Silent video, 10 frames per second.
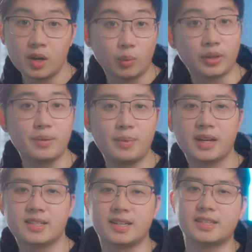One of the
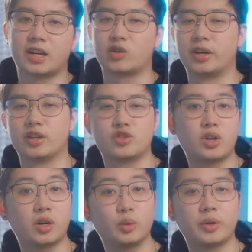biggest things that creators
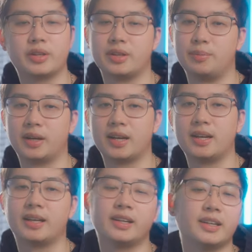struggle with in the
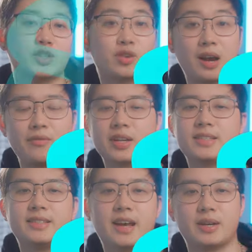beginning is graphics
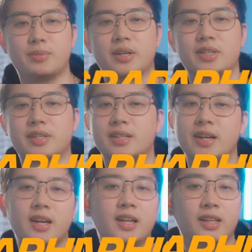and animations.
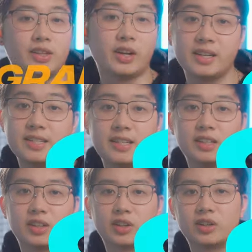They're not easy to
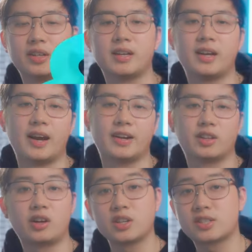learn, and a
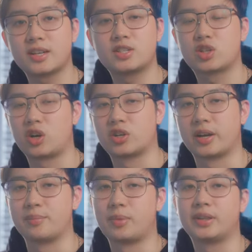lot of sites charge
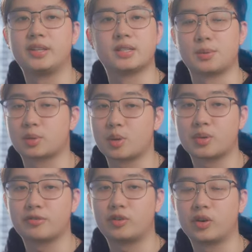a monthly
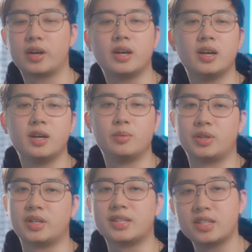subscription for it,
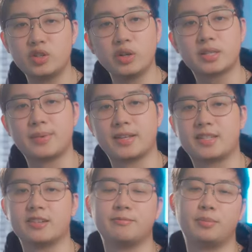which isn't too
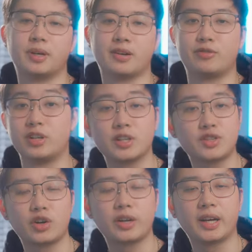expensive, but if you're just
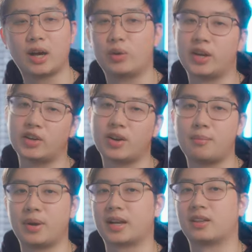starting out and you're not
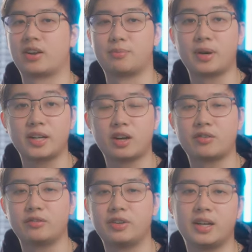making a lot of money off
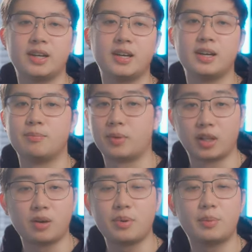of it, a
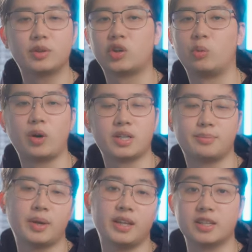lot of people don't want to
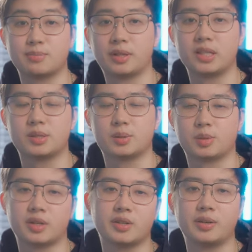pay this monthly
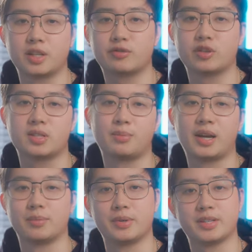subscription just for some
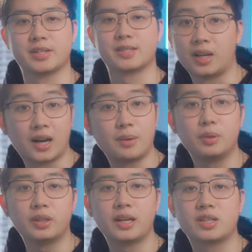animations. A
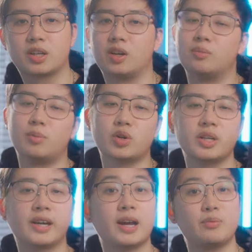couple of days ago,
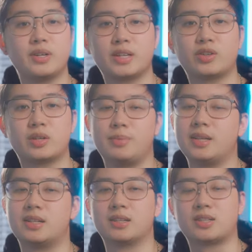Motioncan reached out to me
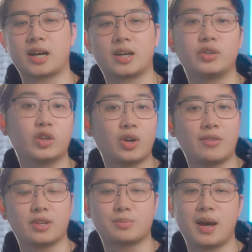to check out their
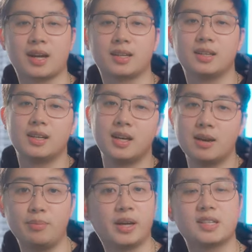graphics pack.
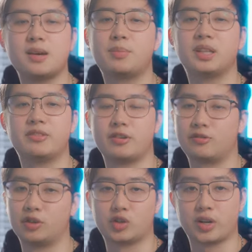Because I believe in
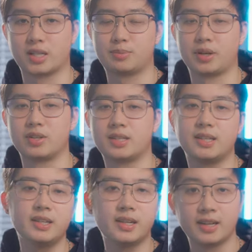full transparency,